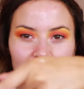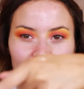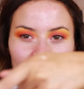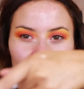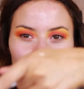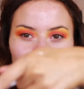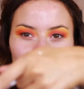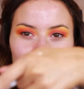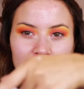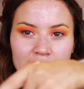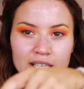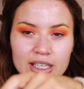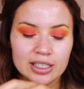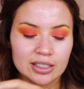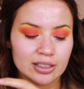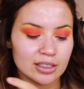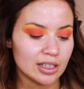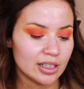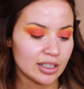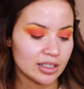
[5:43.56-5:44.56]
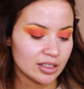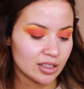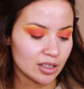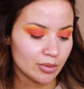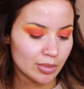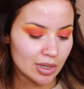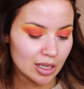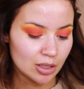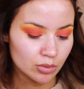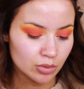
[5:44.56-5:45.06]
a little pea-sized
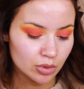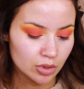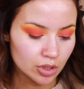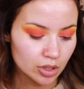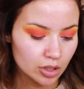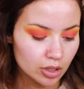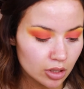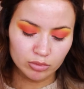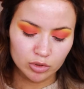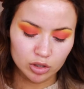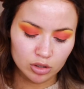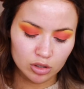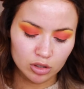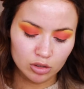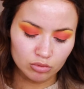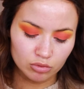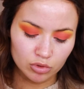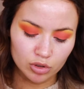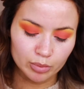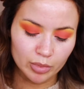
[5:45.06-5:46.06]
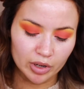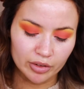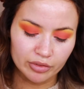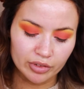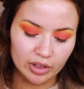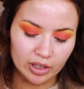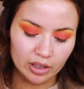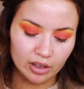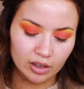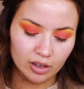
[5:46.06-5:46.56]
amount. I'm just going to rub my
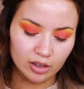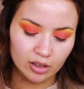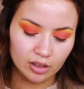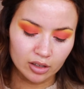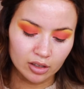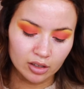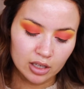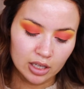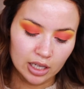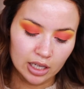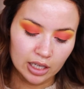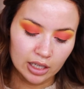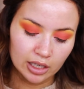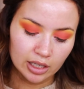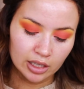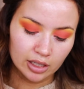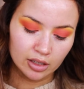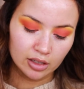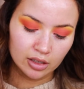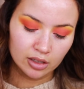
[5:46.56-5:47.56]
finger in it,